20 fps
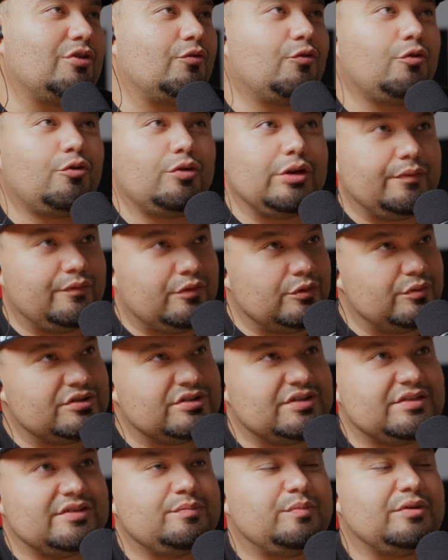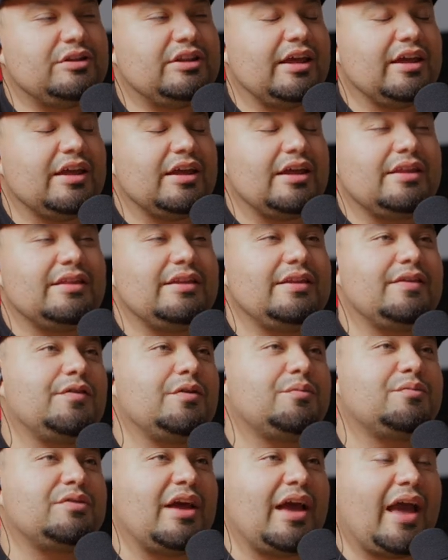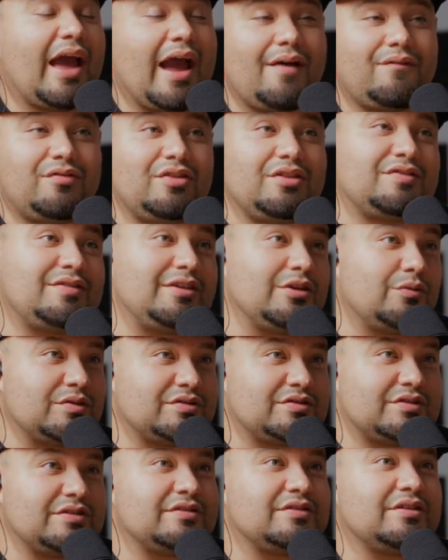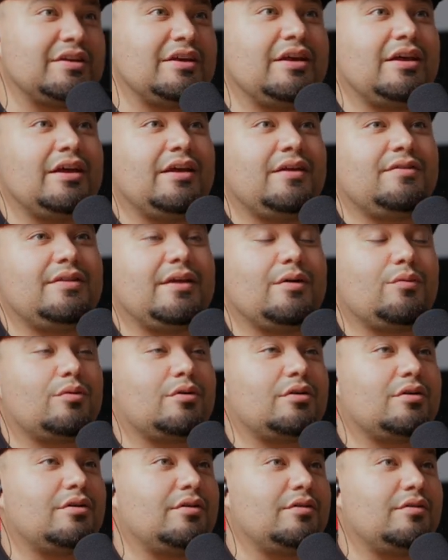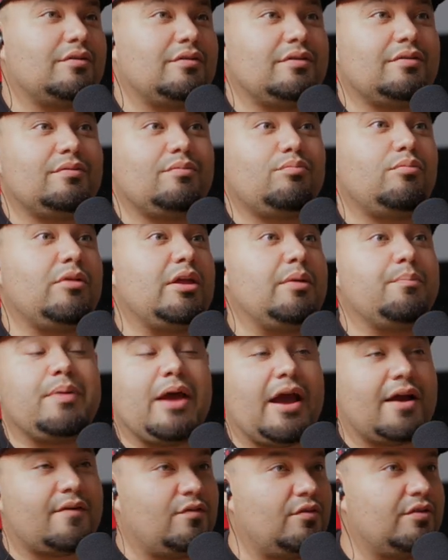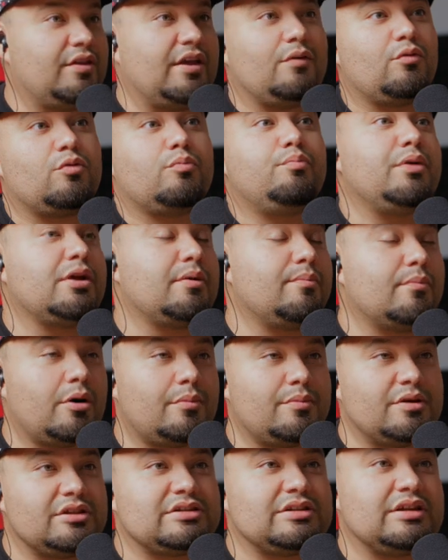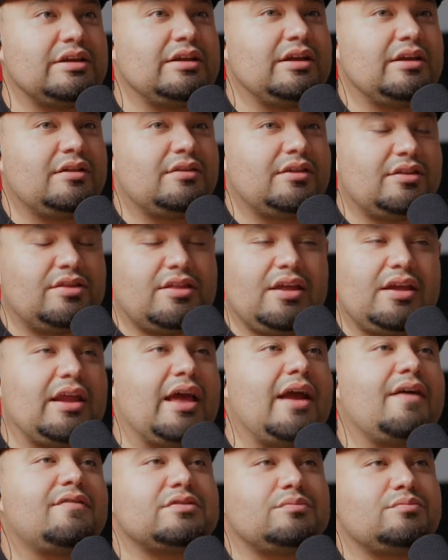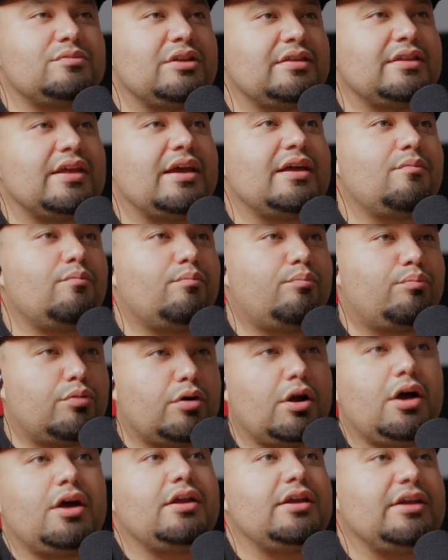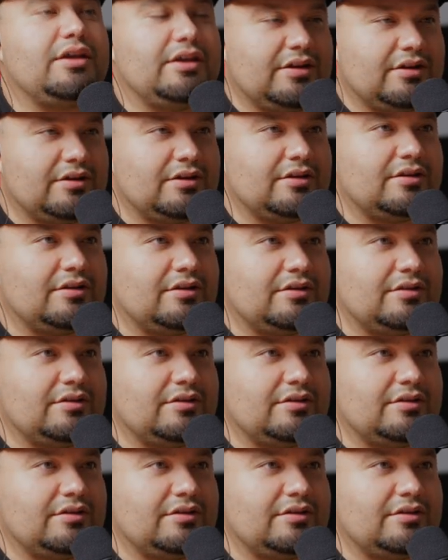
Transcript: their full influence is, but like these films that have sequences that were impactful, that were big mm-hmm. moments, that then have something that brought in